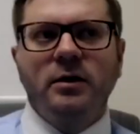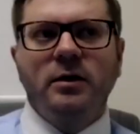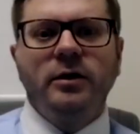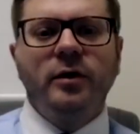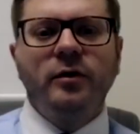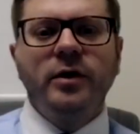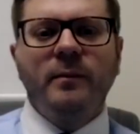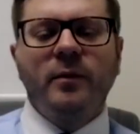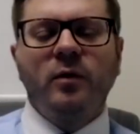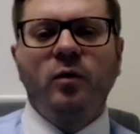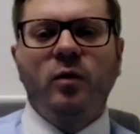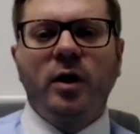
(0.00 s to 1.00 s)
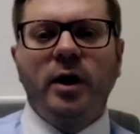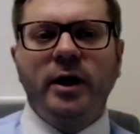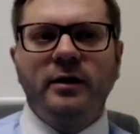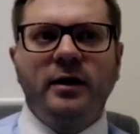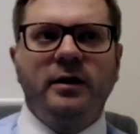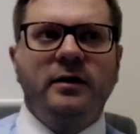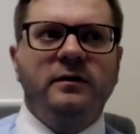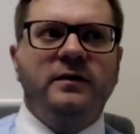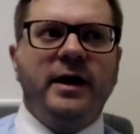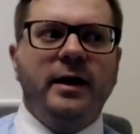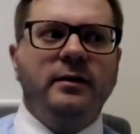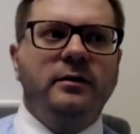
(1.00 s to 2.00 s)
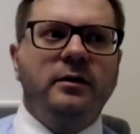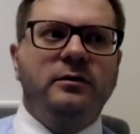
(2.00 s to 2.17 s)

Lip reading: number one is that